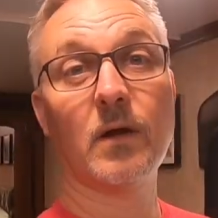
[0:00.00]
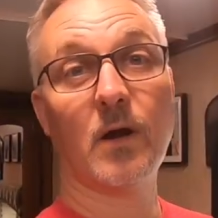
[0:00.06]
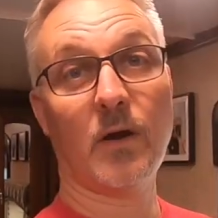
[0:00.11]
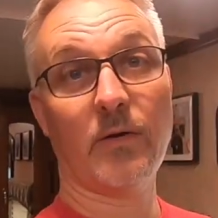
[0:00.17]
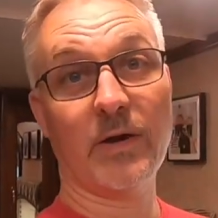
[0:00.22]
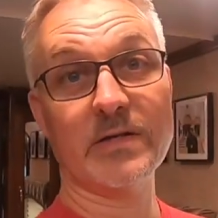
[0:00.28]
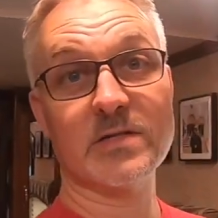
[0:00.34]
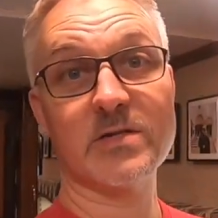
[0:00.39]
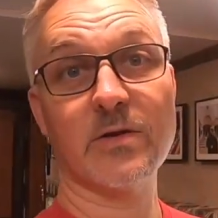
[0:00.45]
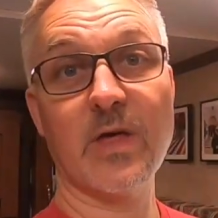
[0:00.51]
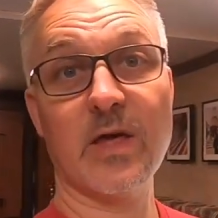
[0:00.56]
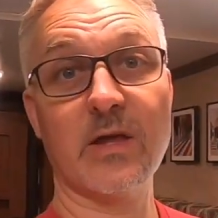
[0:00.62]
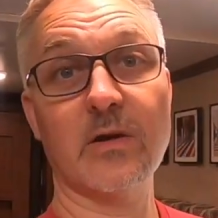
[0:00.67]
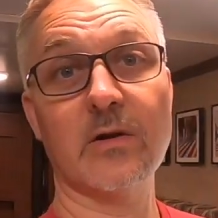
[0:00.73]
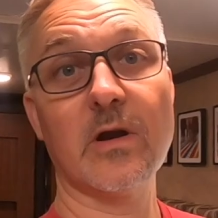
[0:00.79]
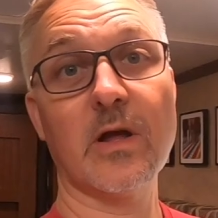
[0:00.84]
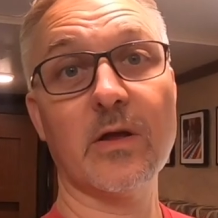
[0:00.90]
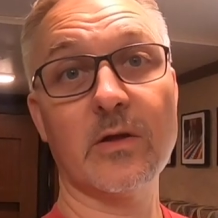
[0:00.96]
Alright, so that
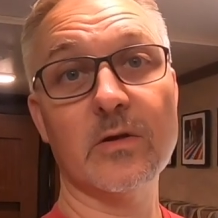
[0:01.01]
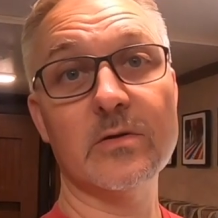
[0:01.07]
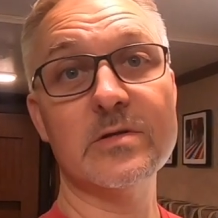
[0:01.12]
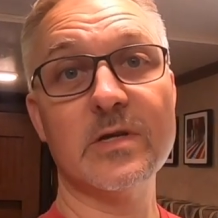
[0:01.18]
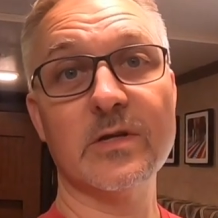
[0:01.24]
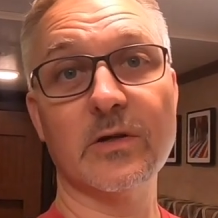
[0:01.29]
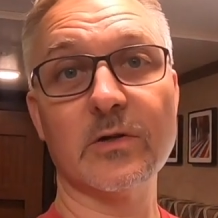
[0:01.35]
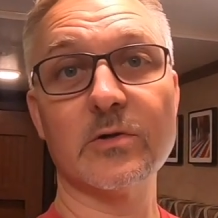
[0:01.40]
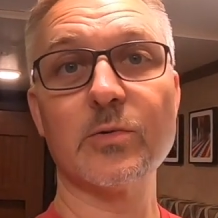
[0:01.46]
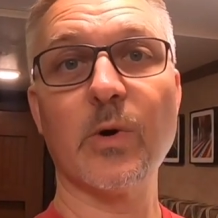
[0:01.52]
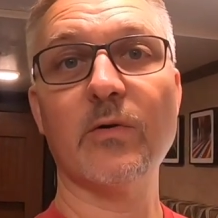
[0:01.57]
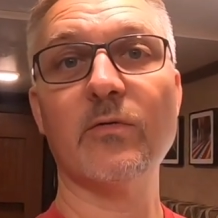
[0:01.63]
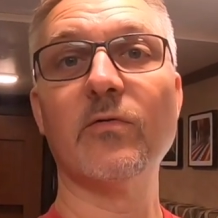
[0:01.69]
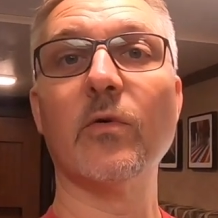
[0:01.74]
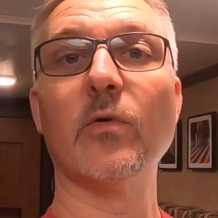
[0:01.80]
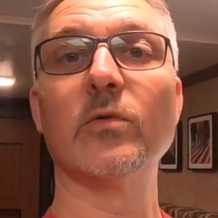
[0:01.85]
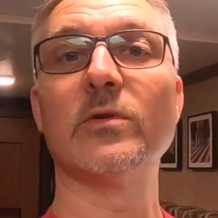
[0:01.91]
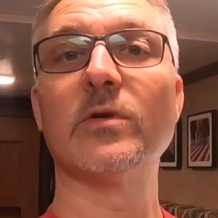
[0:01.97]
you're not using your
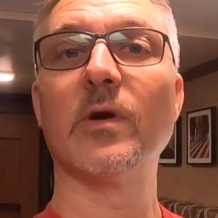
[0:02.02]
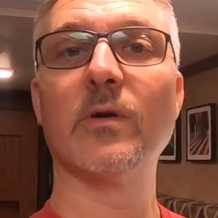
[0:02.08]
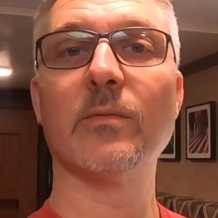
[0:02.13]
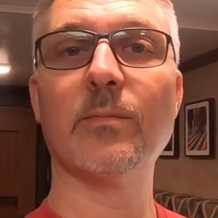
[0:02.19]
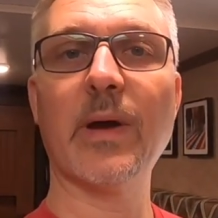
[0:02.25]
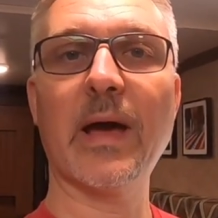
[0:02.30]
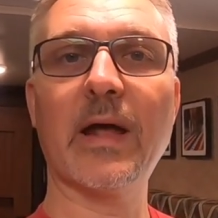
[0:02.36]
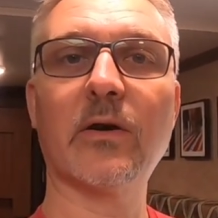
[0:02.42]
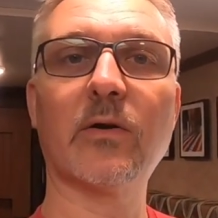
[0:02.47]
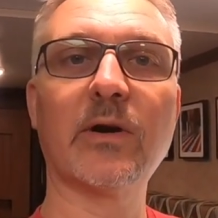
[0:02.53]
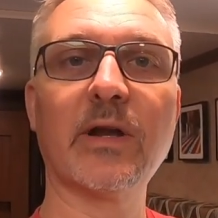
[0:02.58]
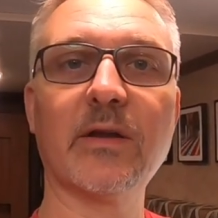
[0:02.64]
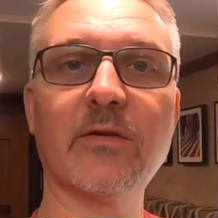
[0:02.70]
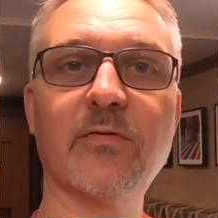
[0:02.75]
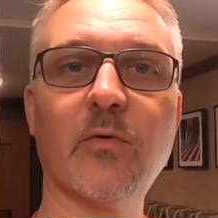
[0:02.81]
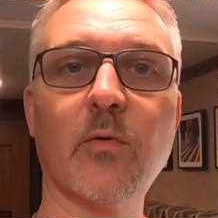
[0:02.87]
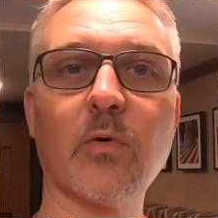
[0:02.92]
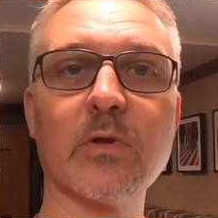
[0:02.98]
12-volt battery
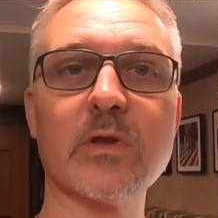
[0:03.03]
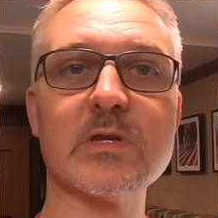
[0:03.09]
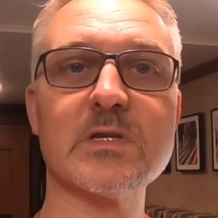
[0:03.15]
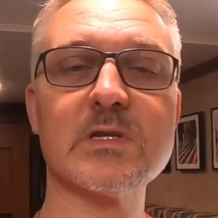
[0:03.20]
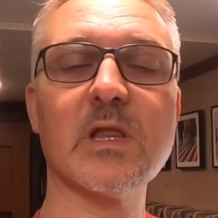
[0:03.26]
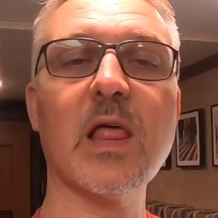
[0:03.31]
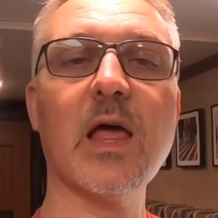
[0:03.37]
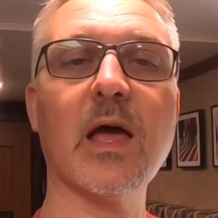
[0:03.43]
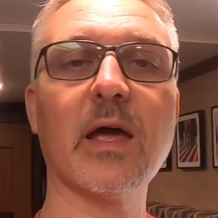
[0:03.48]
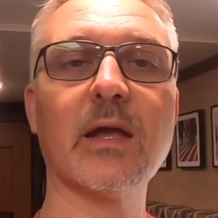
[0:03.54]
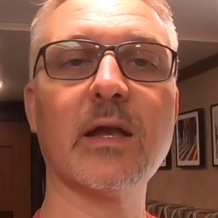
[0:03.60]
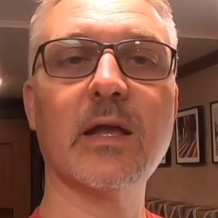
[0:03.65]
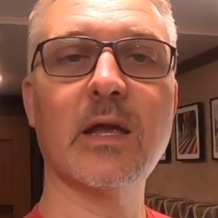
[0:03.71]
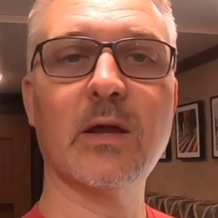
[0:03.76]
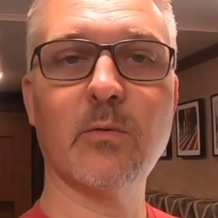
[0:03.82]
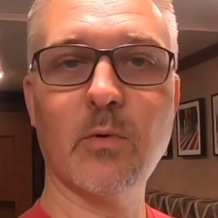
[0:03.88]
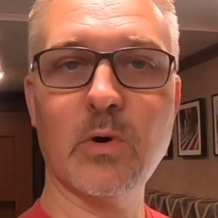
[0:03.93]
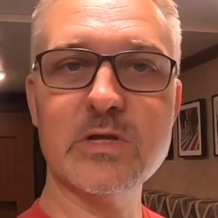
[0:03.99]
for the slide,
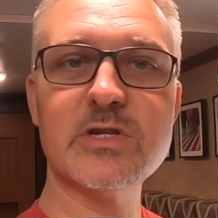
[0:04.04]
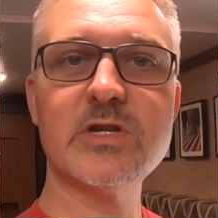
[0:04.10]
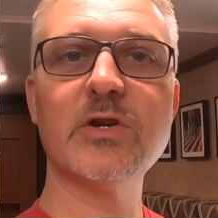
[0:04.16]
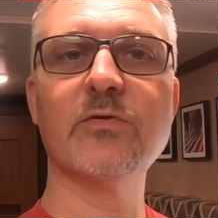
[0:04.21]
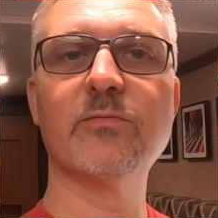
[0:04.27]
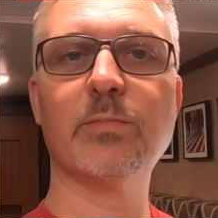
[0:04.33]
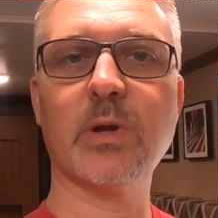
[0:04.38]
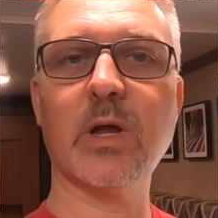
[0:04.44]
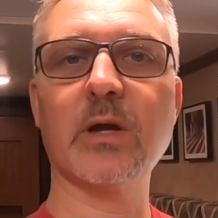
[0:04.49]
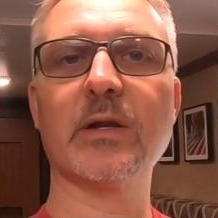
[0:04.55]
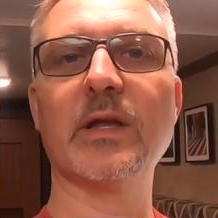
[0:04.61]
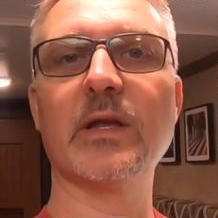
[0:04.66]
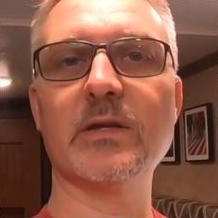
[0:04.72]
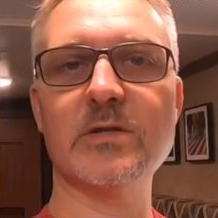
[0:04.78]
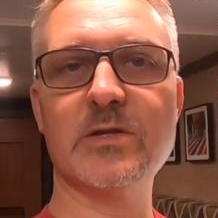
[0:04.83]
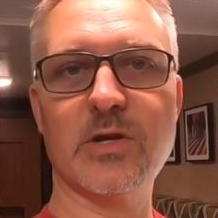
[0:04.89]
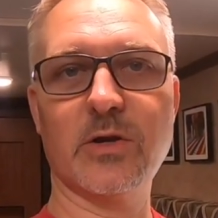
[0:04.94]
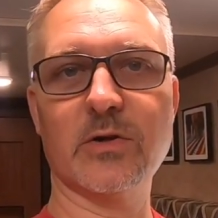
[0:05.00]
once you've plugged
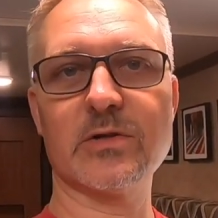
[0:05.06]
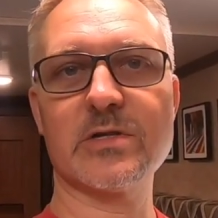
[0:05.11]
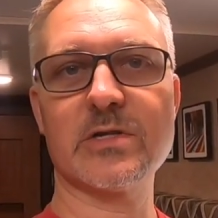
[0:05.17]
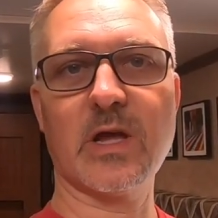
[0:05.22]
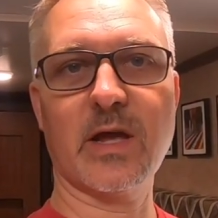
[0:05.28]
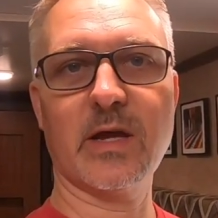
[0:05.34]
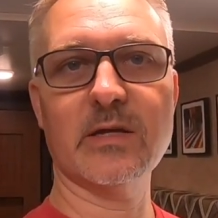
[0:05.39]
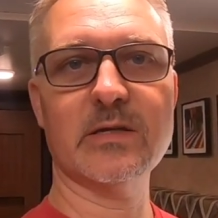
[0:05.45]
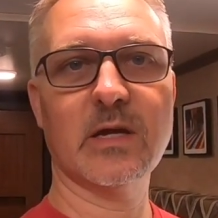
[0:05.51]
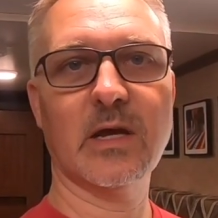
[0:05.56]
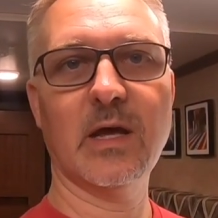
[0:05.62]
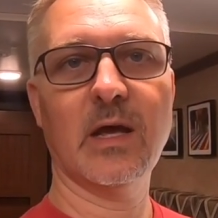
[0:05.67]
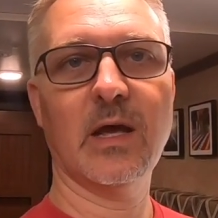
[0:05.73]
into your site,